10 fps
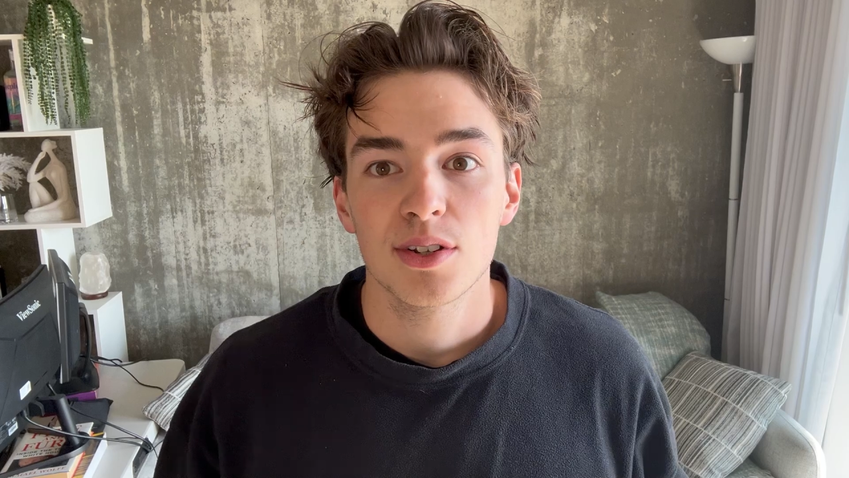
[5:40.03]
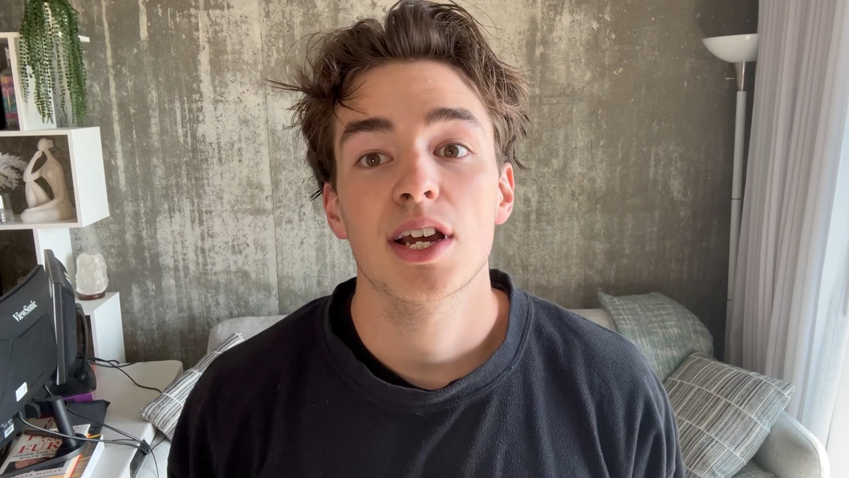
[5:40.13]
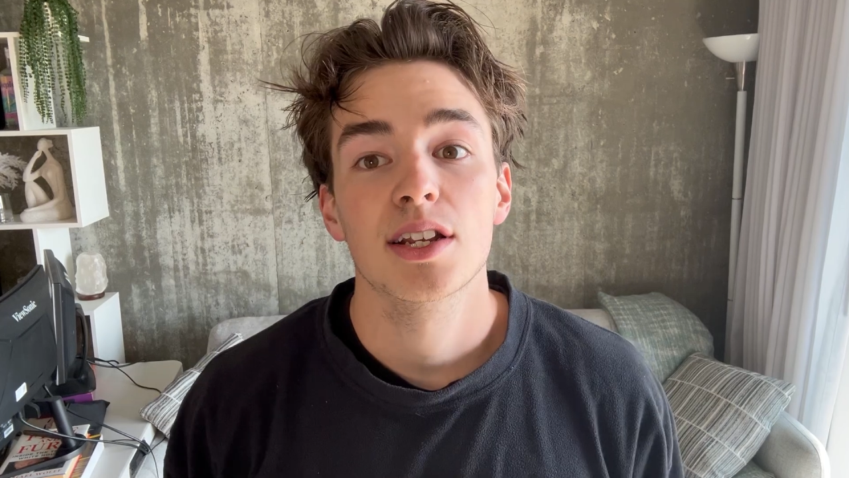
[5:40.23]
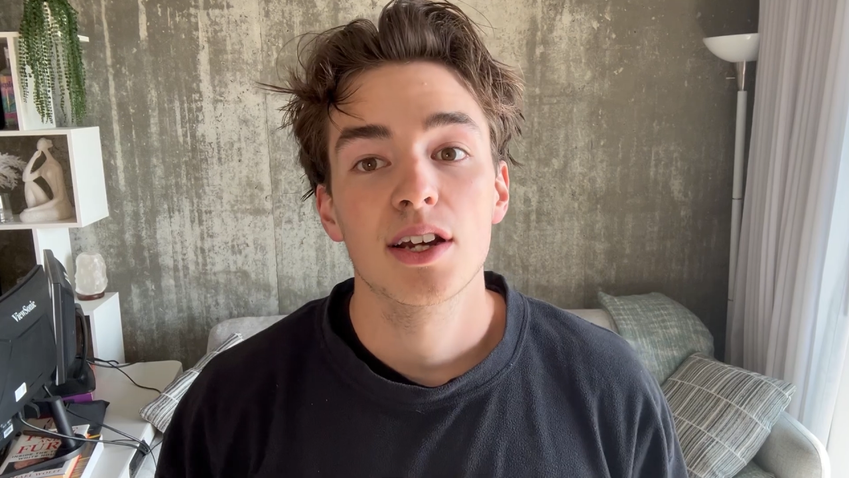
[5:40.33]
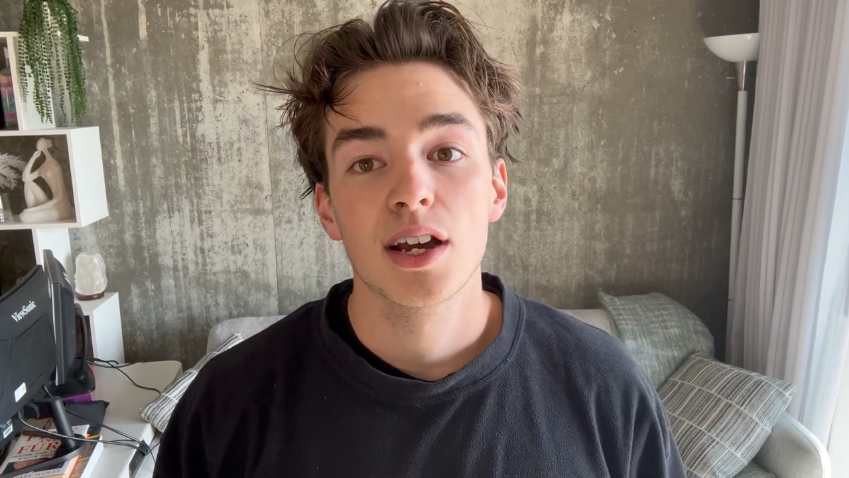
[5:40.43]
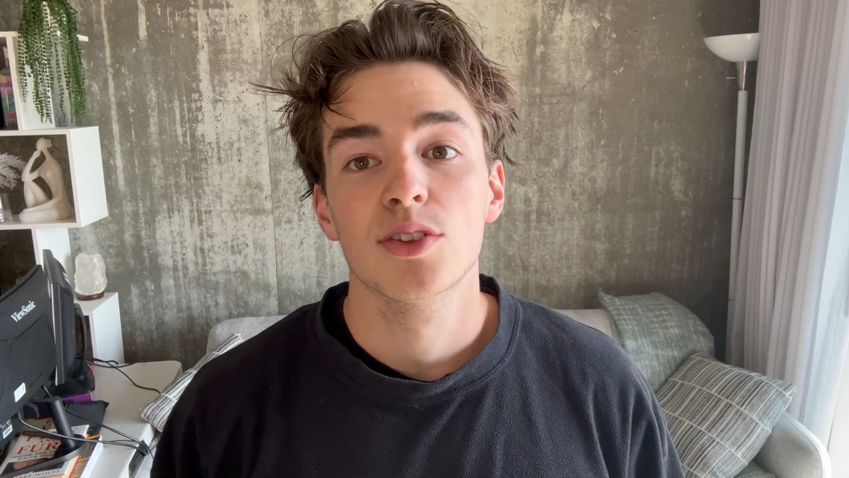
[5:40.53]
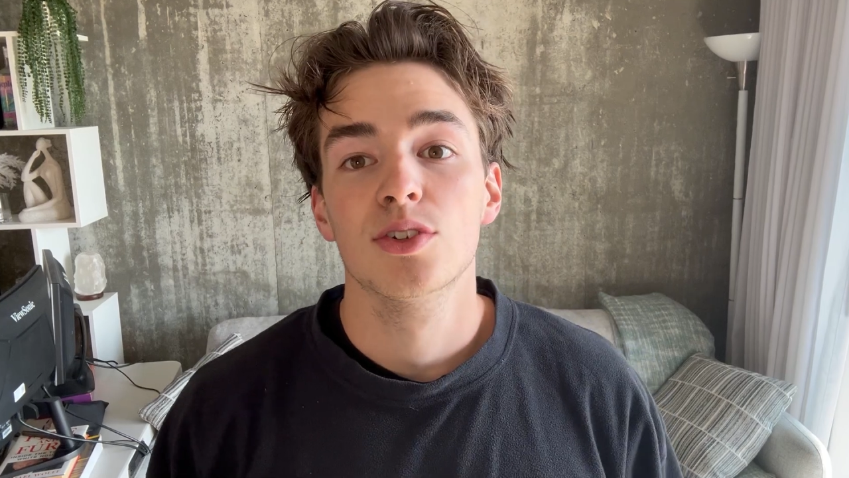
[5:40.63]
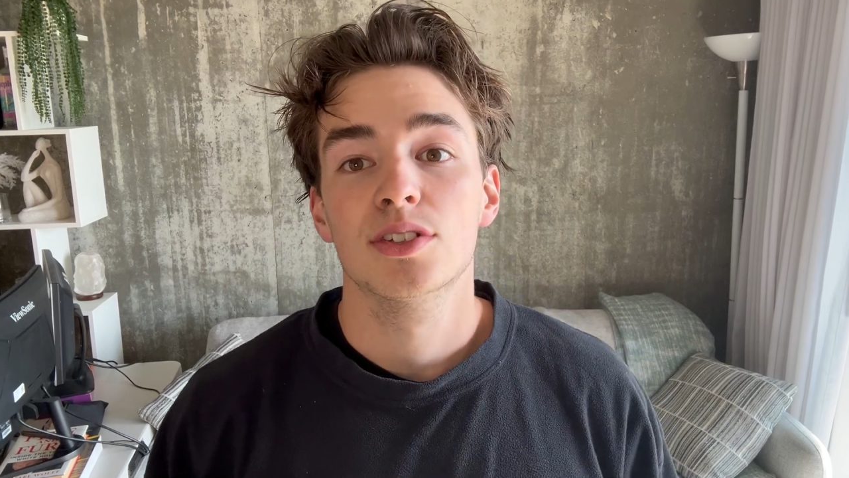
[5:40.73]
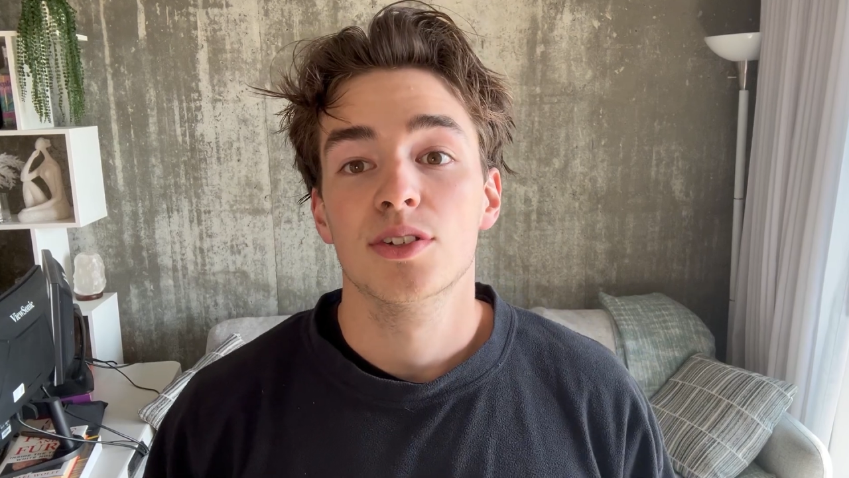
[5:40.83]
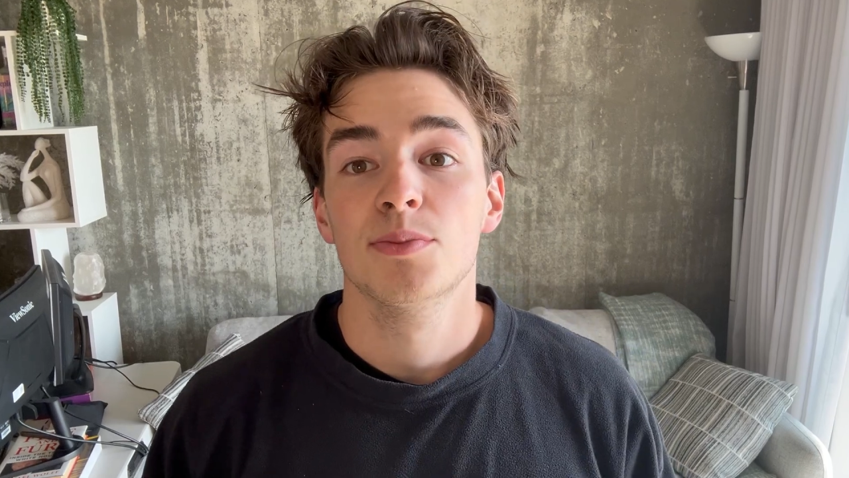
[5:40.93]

That guy looked at